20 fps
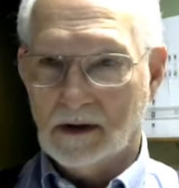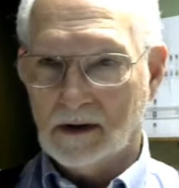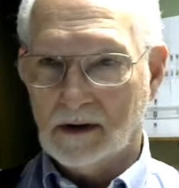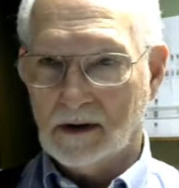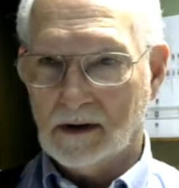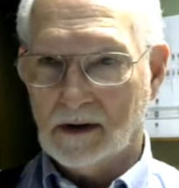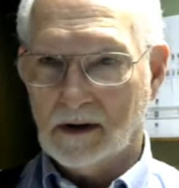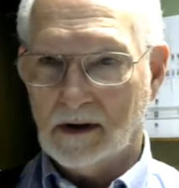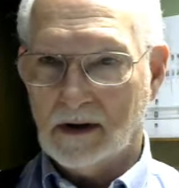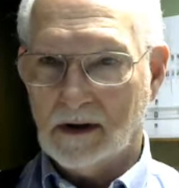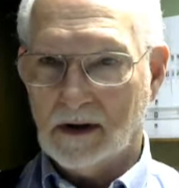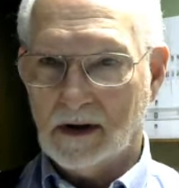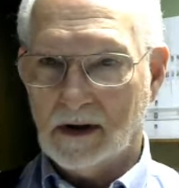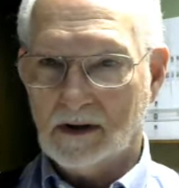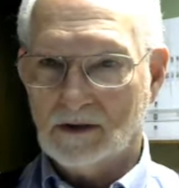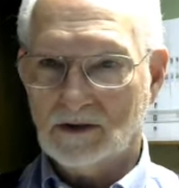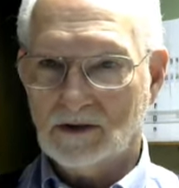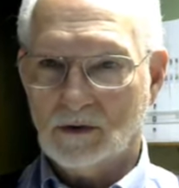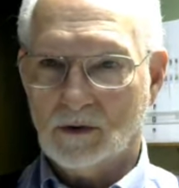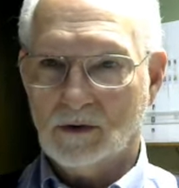get a
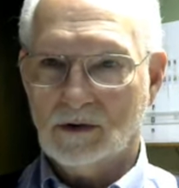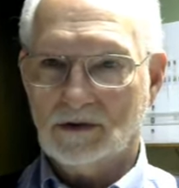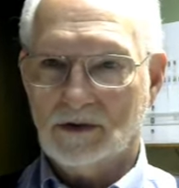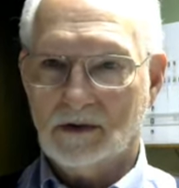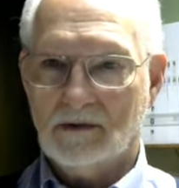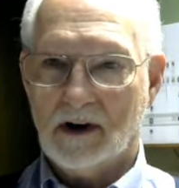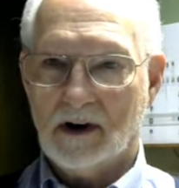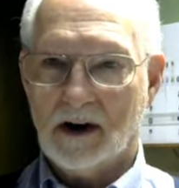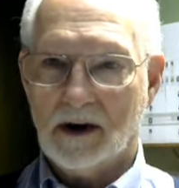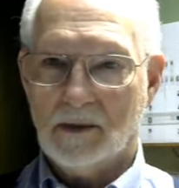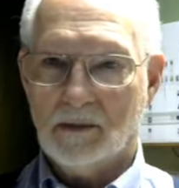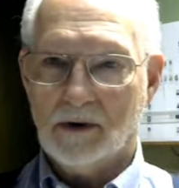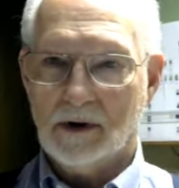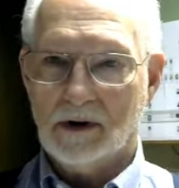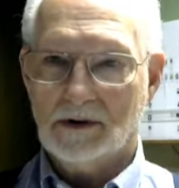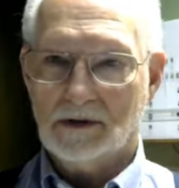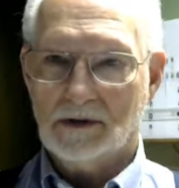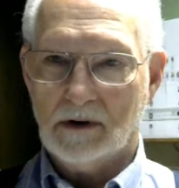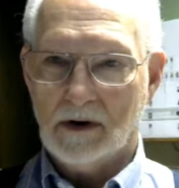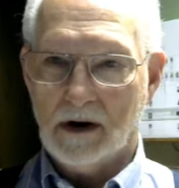source of high pressure
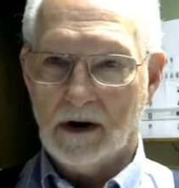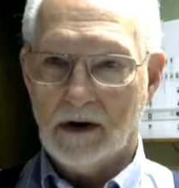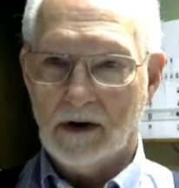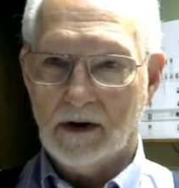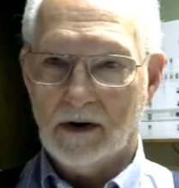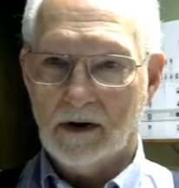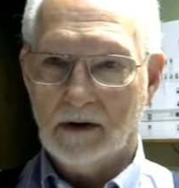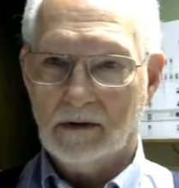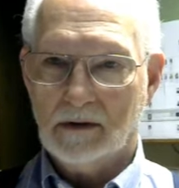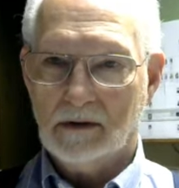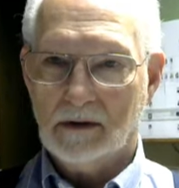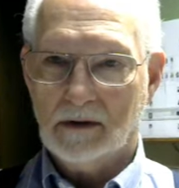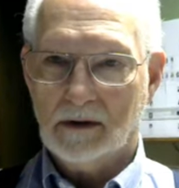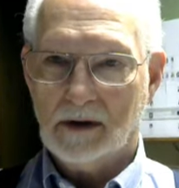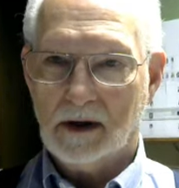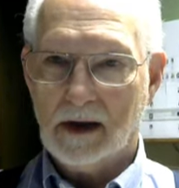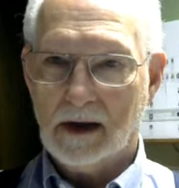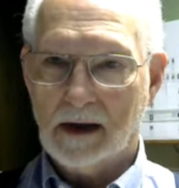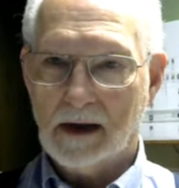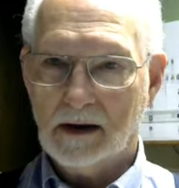air
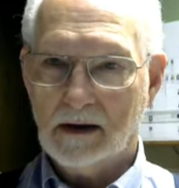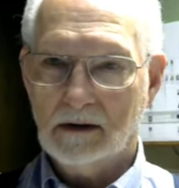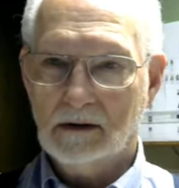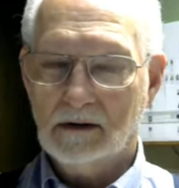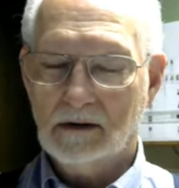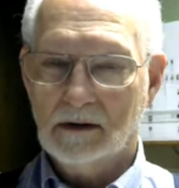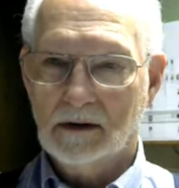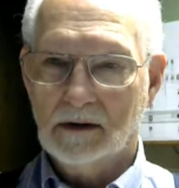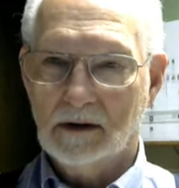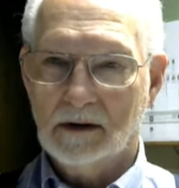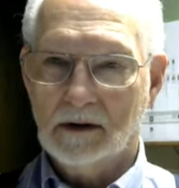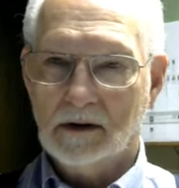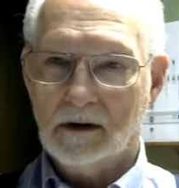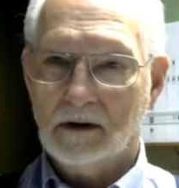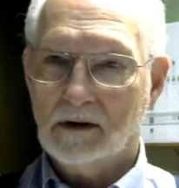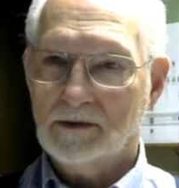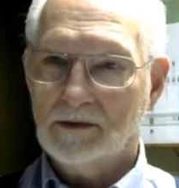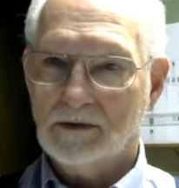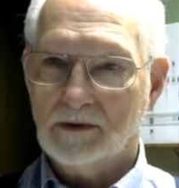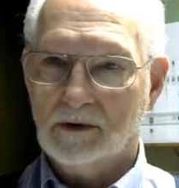and
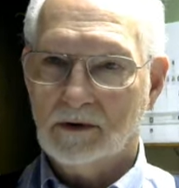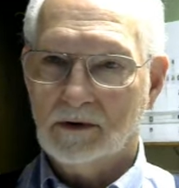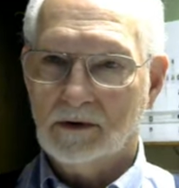also